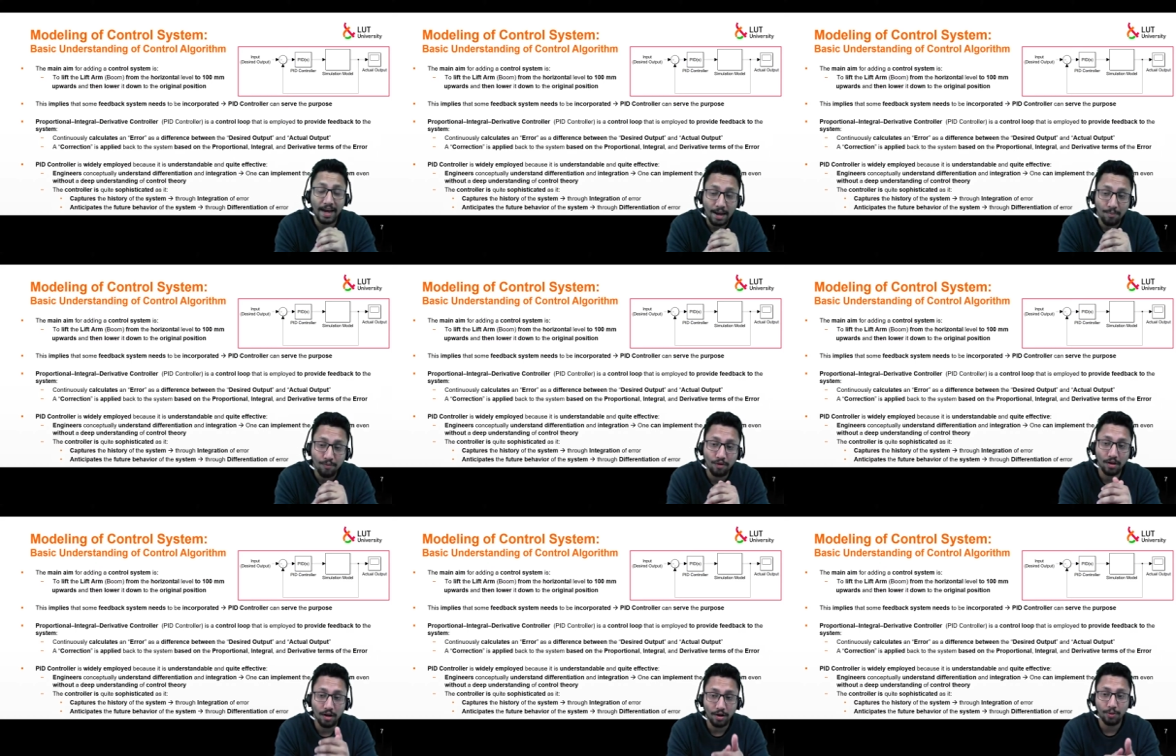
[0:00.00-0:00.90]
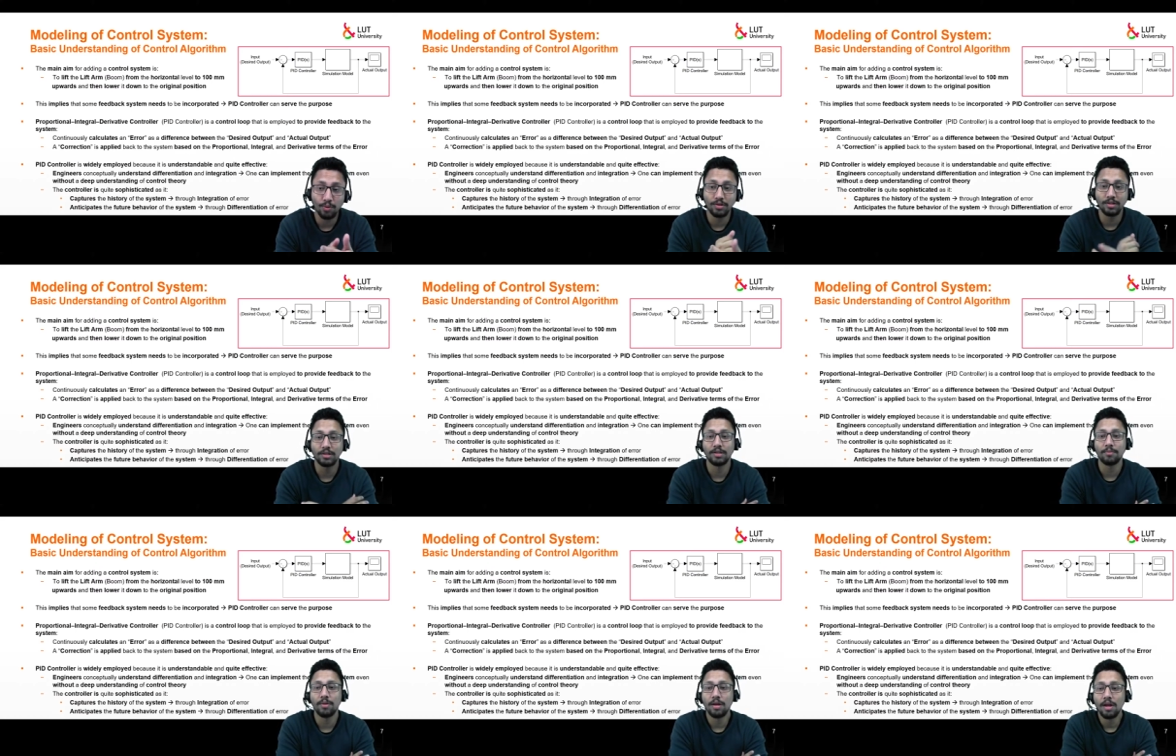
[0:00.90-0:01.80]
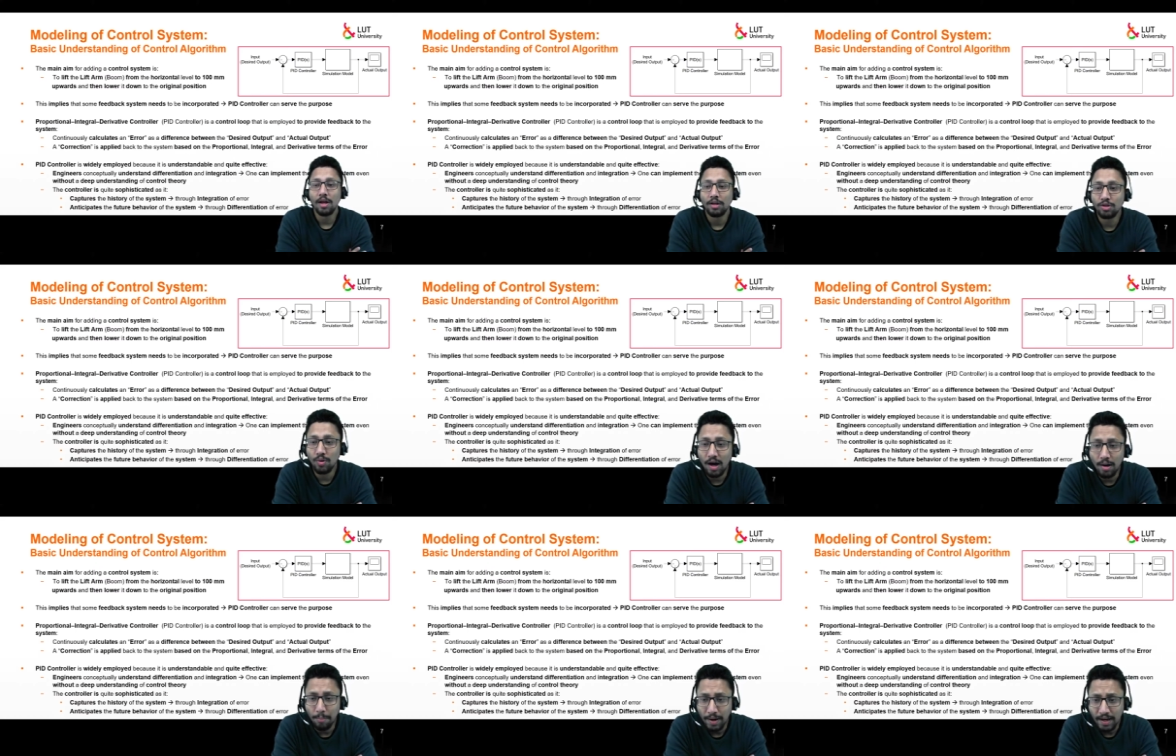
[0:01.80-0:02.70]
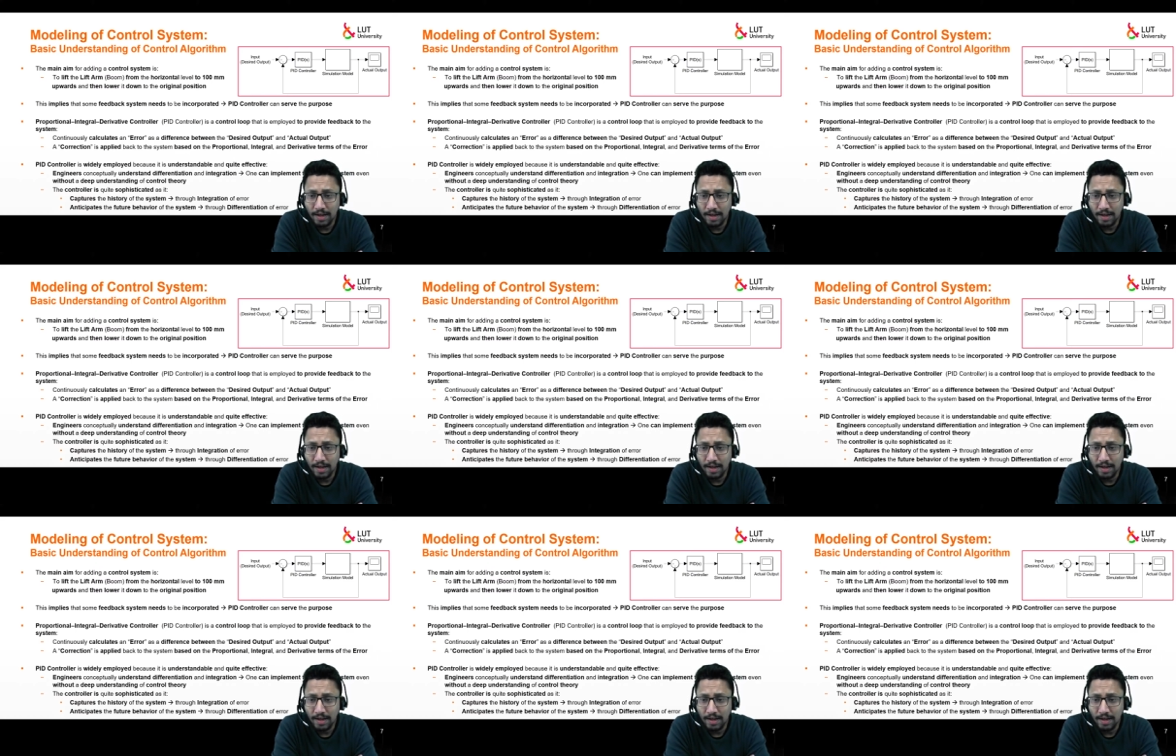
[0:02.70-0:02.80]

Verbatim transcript: aim for the control system. So our main